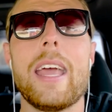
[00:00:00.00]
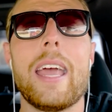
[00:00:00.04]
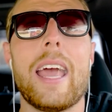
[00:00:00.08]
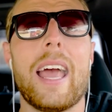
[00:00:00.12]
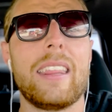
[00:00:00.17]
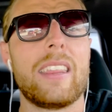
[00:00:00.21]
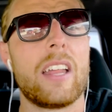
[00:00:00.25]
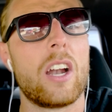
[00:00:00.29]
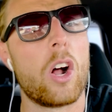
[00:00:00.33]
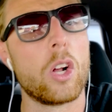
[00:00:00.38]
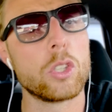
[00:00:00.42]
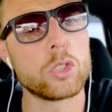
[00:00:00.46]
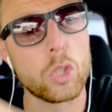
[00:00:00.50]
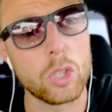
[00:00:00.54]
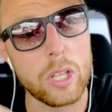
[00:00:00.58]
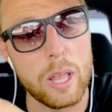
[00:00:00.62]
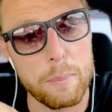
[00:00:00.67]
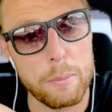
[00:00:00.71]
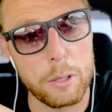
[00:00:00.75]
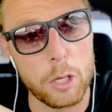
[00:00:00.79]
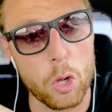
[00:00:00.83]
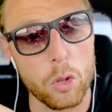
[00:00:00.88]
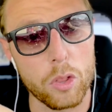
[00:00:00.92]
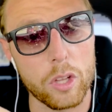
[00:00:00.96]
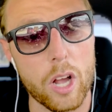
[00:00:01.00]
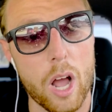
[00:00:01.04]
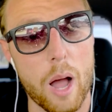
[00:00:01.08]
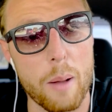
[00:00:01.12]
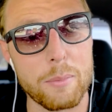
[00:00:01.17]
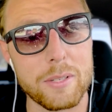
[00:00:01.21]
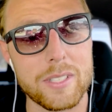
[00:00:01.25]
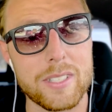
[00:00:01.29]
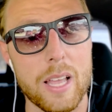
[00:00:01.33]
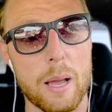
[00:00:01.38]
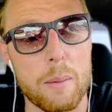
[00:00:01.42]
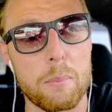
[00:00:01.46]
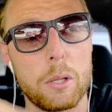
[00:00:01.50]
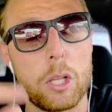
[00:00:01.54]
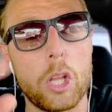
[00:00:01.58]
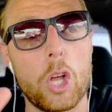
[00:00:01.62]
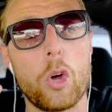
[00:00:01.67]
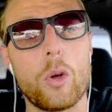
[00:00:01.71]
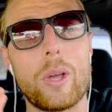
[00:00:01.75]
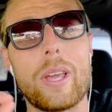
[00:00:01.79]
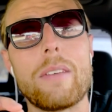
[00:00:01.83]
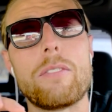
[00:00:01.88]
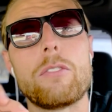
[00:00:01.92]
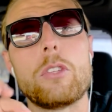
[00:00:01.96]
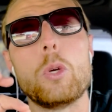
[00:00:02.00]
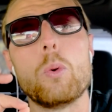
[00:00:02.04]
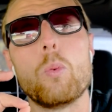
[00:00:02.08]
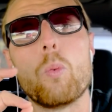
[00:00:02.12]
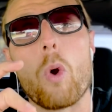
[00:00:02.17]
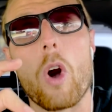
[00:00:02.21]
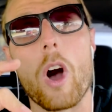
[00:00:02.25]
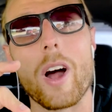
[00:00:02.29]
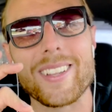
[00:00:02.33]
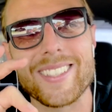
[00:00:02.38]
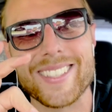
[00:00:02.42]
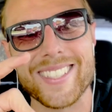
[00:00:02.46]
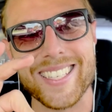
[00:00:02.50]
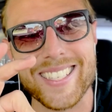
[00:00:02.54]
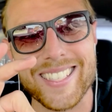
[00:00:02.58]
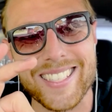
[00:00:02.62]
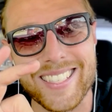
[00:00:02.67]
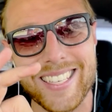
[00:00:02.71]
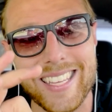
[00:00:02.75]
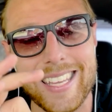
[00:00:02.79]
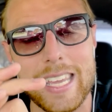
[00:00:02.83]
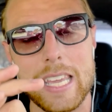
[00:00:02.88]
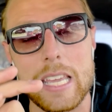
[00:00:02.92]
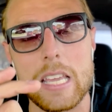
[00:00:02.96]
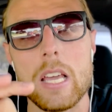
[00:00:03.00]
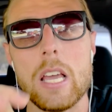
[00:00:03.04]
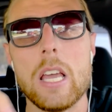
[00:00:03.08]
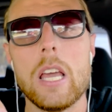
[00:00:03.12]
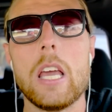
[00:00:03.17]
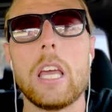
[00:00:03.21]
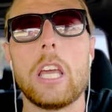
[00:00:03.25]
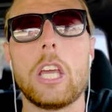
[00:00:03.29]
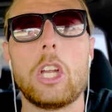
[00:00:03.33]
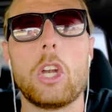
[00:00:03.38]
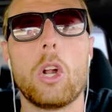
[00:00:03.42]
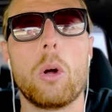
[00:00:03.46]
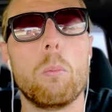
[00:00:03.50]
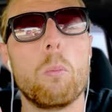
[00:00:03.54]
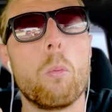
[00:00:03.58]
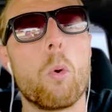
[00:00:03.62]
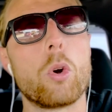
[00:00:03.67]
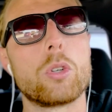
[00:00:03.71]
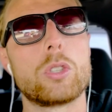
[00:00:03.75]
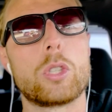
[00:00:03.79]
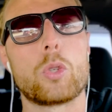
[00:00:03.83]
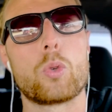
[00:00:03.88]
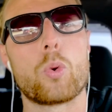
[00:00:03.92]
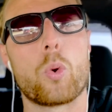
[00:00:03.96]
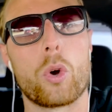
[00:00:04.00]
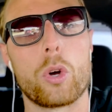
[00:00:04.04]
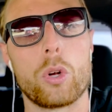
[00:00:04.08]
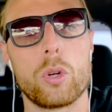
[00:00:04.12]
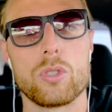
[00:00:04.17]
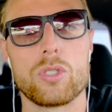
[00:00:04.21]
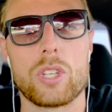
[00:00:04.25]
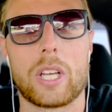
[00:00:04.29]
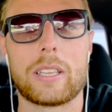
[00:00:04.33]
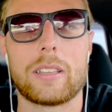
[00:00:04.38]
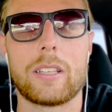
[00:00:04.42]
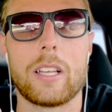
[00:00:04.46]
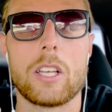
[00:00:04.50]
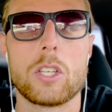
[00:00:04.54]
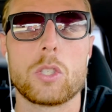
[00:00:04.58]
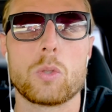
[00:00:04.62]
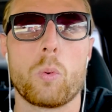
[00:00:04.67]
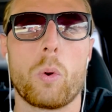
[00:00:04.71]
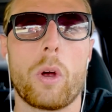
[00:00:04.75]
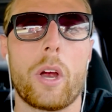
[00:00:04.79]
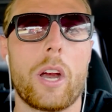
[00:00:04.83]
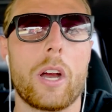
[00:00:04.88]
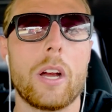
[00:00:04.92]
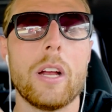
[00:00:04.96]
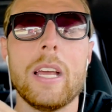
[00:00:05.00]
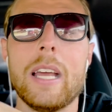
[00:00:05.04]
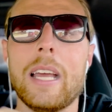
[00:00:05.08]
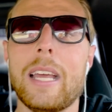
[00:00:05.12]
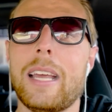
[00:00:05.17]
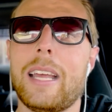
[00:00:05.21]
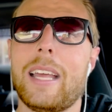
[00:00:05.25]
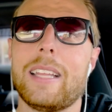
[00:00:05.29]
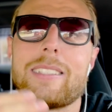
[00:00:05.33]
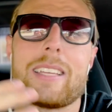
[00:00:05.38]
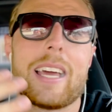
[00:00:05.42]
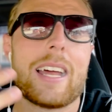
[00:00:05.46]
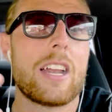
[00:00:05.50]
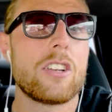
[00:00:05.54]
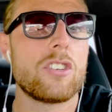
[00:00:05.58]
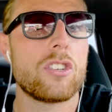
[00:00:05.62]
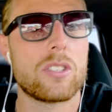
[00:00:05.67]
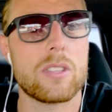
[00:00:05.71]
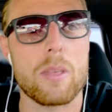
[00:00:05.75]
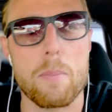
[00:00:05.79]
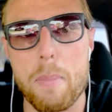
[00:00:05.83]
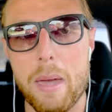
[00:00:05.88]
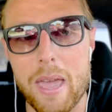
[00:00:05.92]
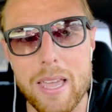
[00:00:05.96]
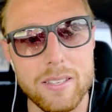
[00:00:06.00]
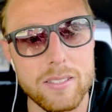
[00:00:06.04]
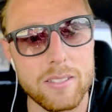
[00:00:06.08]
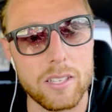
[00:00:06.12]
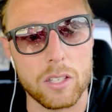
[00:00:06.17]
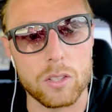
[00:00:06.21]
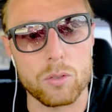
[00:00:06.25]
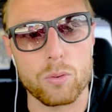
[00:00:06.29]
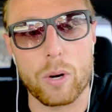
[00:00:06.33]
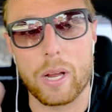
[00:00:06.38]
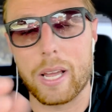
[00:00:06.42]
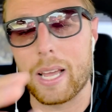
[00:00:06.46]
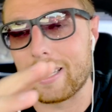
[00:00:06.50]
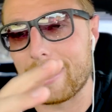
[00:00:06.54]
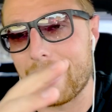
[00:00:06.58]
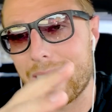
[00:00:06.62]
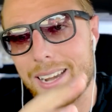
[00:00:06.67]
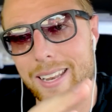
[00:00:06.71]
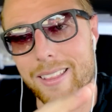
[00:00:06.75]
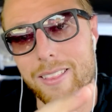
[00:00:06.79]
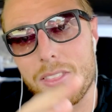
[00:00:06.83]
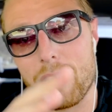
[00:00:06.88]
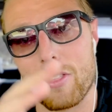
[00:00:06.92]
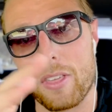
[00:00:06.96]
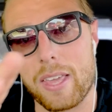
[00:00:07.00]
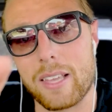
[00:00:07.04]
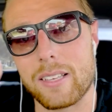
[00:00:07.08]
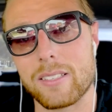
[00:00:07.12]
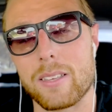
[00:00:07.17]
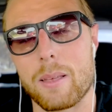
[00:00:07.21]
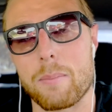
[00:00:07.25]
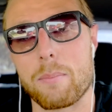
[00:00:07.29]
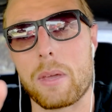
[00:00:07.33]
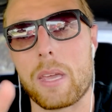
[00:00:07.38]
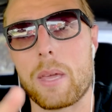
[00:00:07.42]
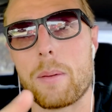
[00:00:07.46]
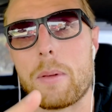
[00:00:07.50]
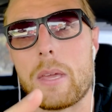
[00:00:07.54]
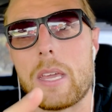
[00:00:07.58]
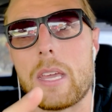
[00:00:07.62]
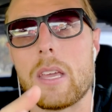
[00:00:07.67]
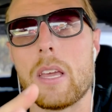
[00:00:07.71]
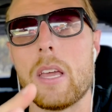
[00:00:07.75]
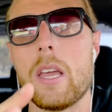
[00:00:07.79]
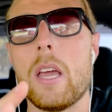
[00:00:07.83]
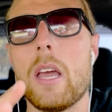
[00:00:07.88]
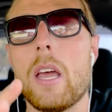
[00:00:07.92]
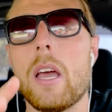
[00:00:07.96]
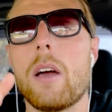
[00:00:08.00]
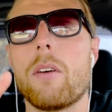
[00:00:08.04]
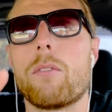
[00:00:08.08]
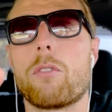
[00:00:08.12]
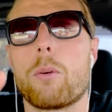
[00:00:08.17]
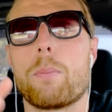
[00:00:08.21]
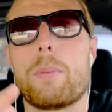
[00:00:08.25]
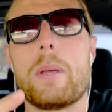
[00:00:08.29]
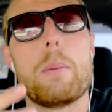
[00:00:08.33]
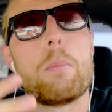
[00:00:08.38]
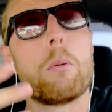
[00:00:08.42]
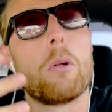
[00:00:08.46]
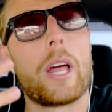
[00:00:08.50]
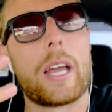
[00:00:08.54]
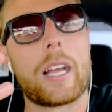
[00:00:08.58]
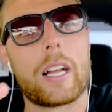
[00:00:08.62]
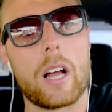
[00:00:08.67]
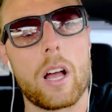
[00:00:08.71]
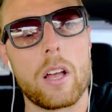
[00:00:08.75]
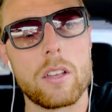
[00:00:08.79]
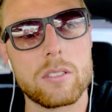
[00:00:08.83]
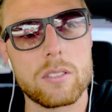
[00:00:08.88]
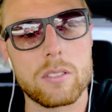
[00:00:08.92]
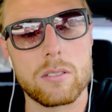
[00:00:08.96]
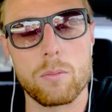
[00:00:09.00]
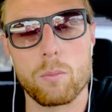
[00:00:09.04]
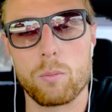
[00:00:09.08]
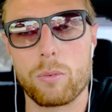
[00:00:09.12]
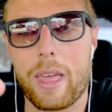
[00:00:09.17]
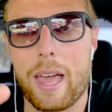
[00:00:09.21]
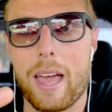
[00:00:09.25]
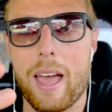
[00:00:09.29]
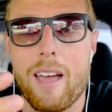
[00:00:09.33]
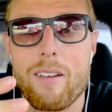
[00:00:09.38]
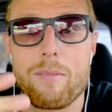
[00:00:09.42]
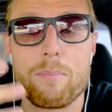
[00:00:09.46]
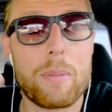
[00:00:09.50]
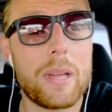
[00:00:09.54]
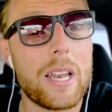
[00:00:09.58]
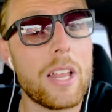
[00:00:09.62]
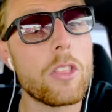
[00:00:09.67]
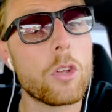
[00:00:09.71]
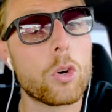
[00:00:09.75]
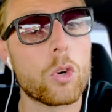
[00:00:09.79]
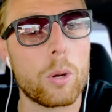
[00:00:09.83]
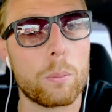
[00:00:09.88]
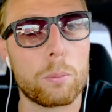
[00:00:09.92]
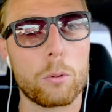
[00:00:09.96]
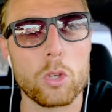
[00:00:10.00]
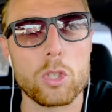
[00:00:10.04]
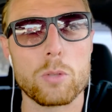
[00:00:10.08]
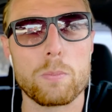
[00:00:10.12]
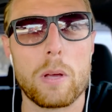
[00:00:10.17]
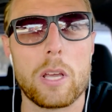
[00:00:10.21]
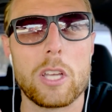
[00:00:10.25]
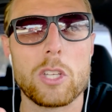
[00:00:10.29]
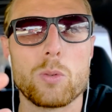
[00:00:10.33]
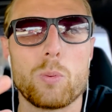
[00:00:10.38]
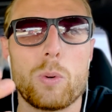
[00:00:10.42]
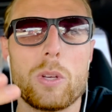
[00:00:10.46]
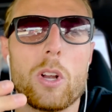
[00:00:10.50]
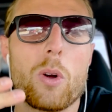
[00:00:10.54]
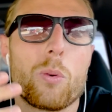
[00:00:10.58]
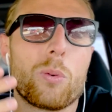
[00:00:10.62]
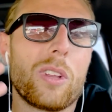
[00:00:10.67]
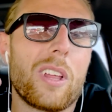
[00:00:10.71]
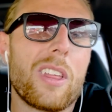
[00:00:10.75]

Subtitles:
And then also let me know in the comments down below if you want to see more tutorials like this where it's kind of just the basics, right? A lot of the things that maybe for people like us that have been in the crypto space, we don't really